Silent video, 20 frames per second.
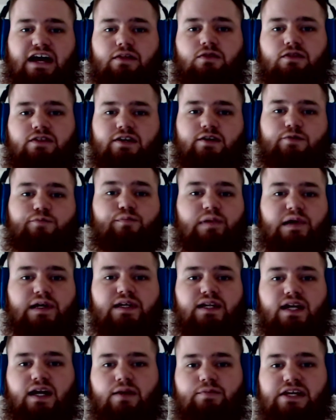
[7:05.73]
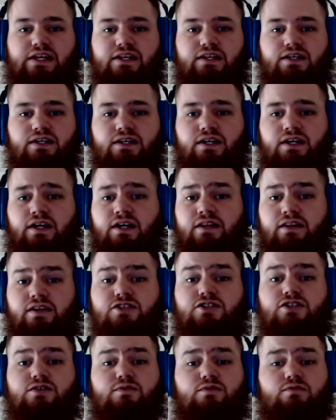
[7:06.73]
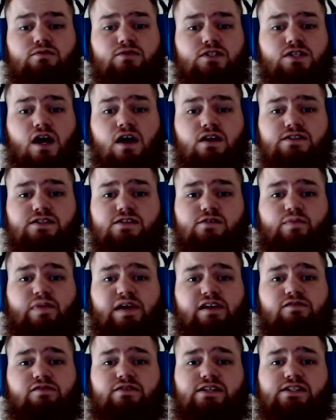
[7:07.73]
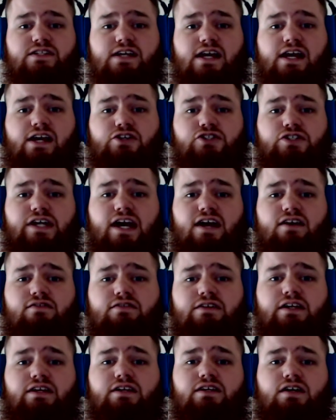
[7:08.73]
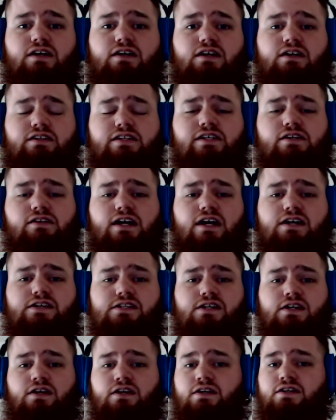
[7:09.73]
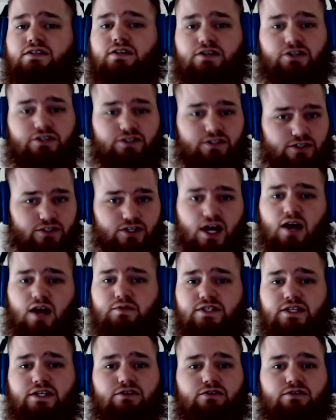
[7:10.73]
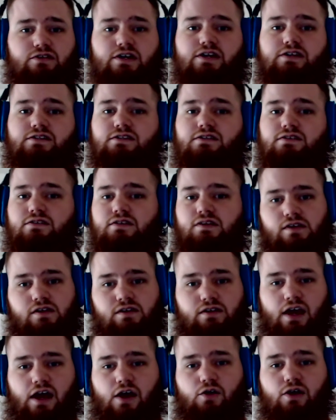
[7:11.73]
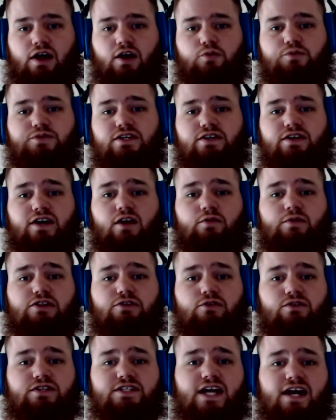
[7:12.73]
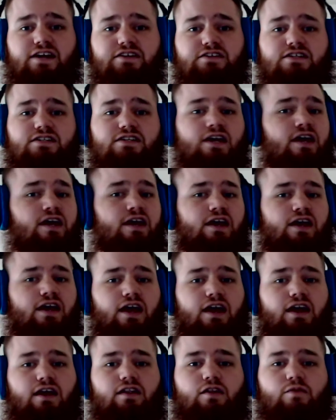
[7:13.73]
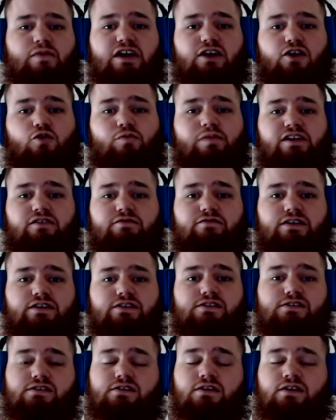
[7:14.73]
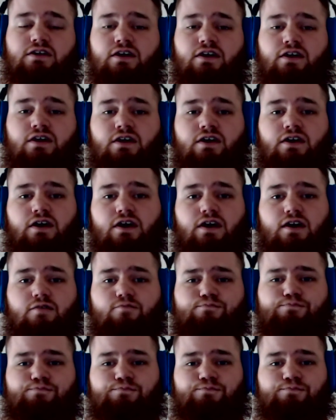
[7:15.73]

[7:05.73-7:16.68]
thing, but I mean, there's tons of benefits to actually having it legalized, such as the jobs that it creates, how it helps the economy through the taxes, and the medical benefits. Um,